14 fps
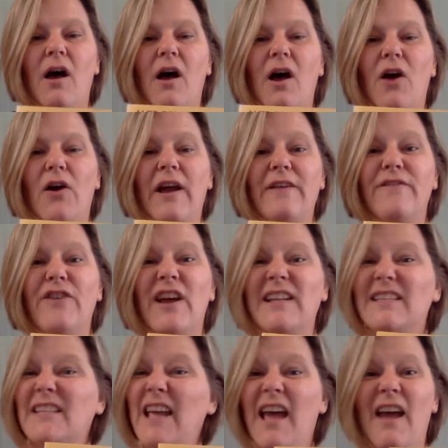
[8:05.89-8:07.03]
All right,
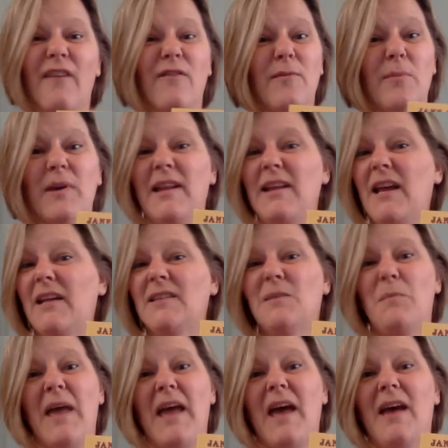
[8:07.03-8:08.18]
friends, everybody gets
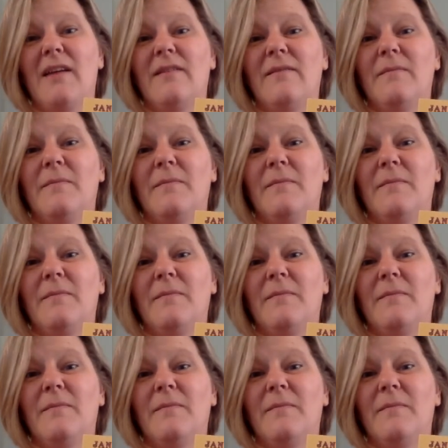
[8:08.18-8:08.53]
mad.